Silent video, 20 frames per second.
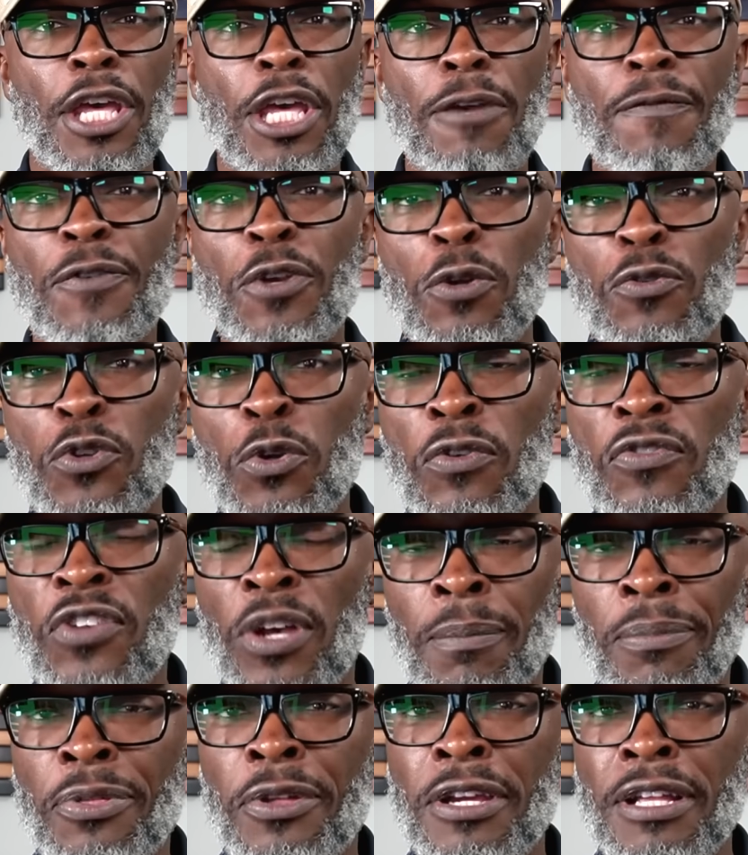if you do
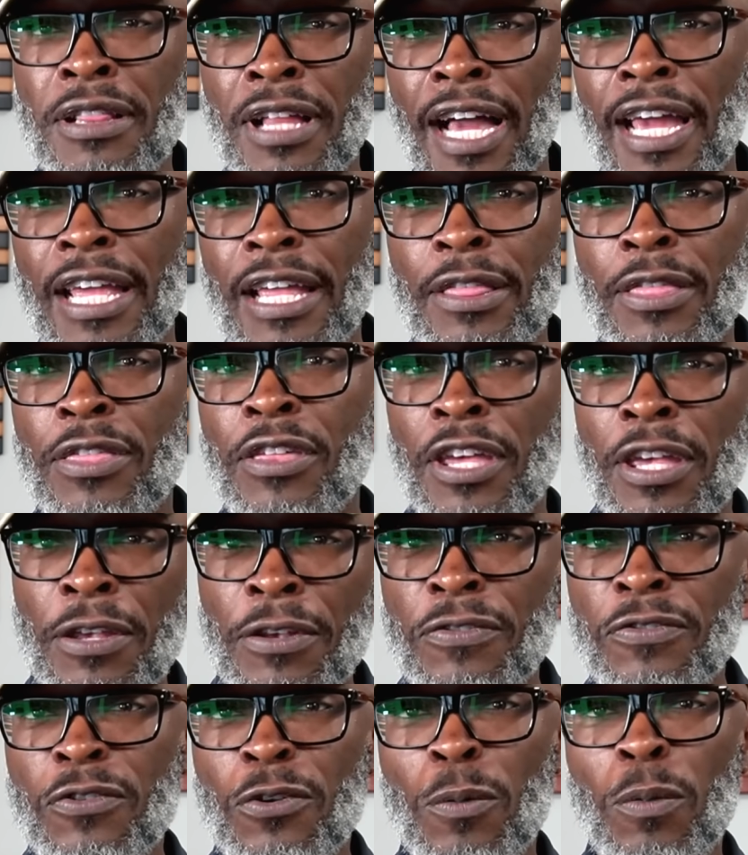something like
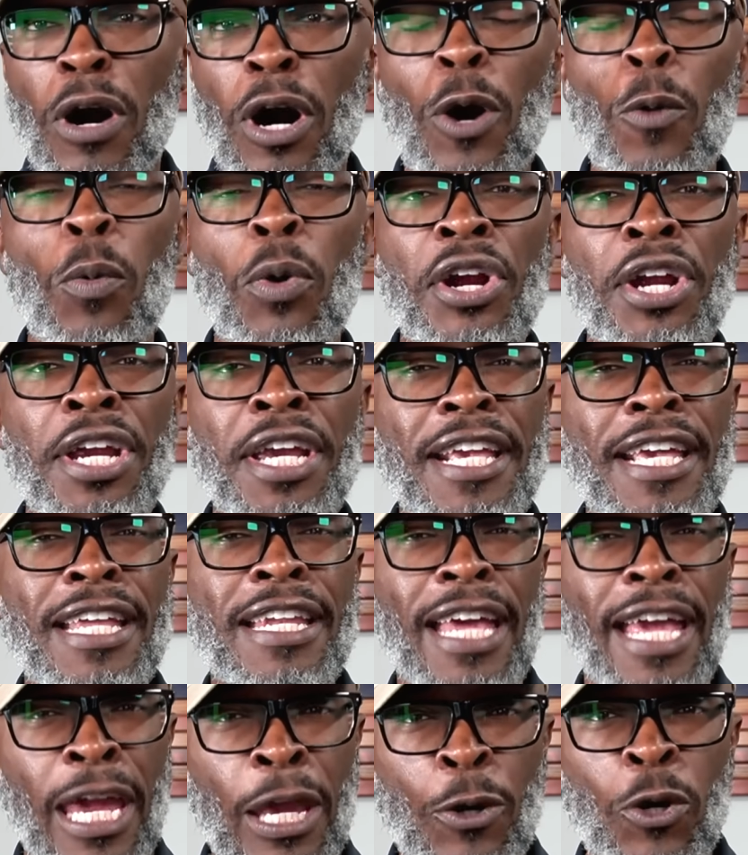this while wearing an
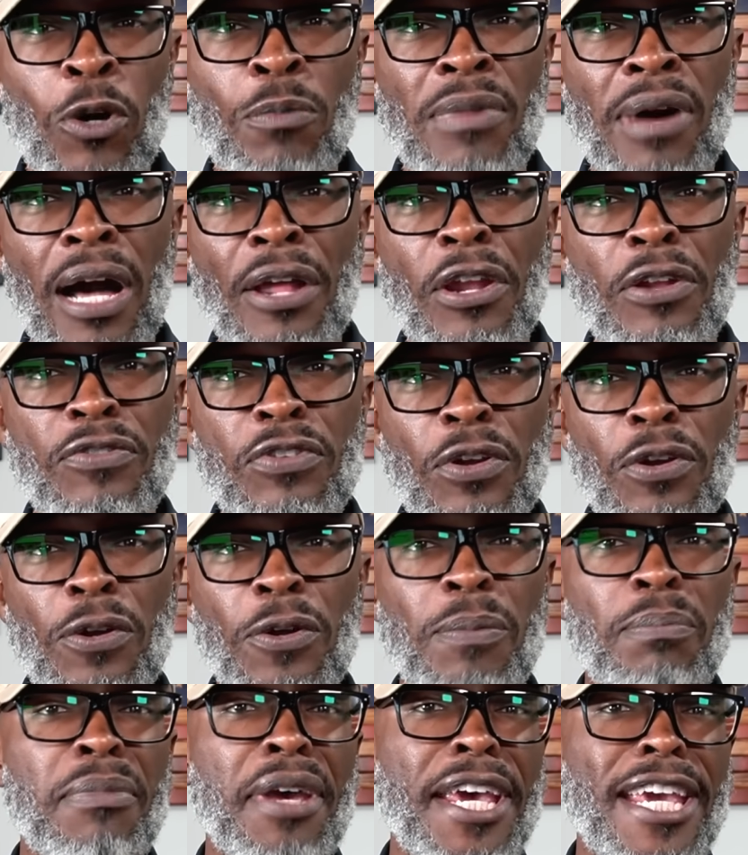ankle monitor,
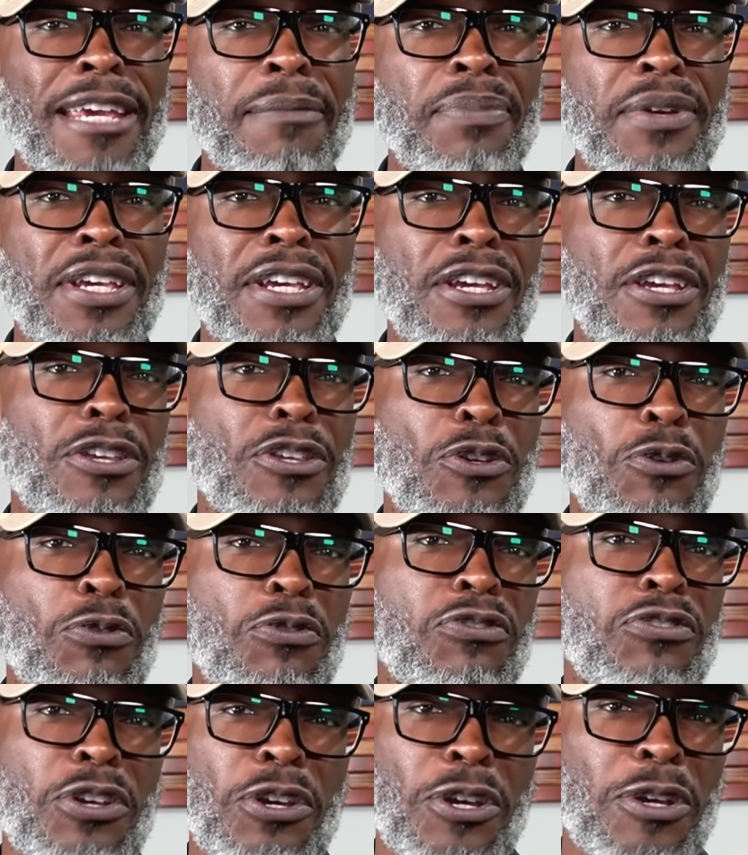maybe you
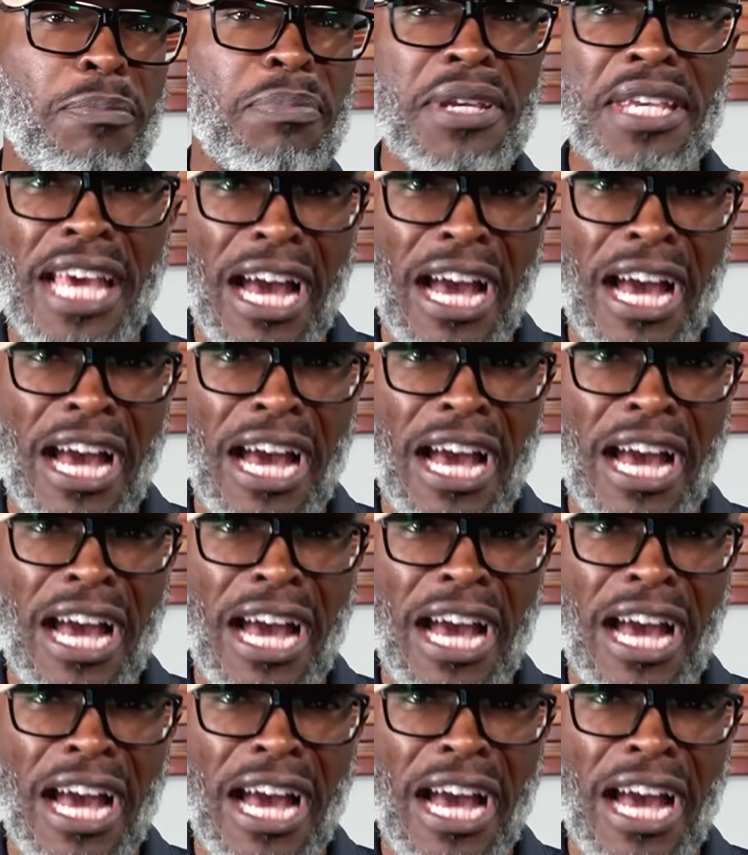shouldn't be